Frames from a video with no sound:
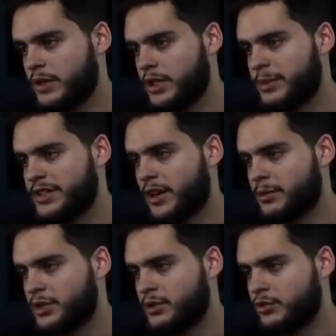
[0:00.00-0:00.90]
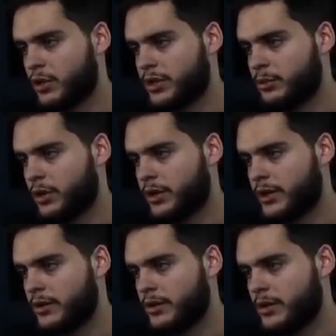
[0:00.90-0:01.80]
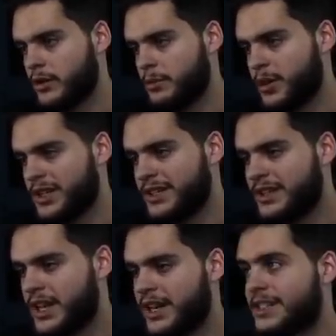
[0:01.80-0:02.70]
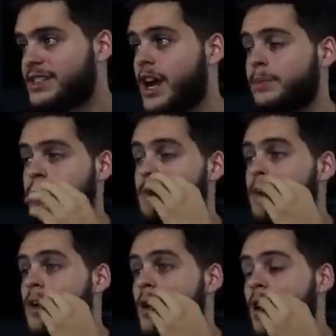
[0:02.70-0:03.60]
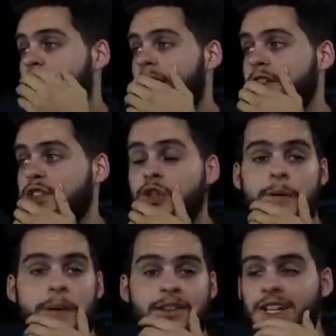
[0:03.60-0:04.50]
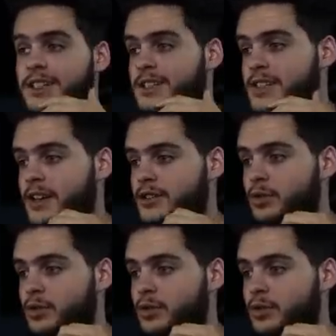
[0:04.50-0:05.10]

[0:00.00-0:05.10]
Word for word: He'd be dumb to run the ball here. But he did, and I stopped him. Okay, guys, no timeouts, 18 seconds.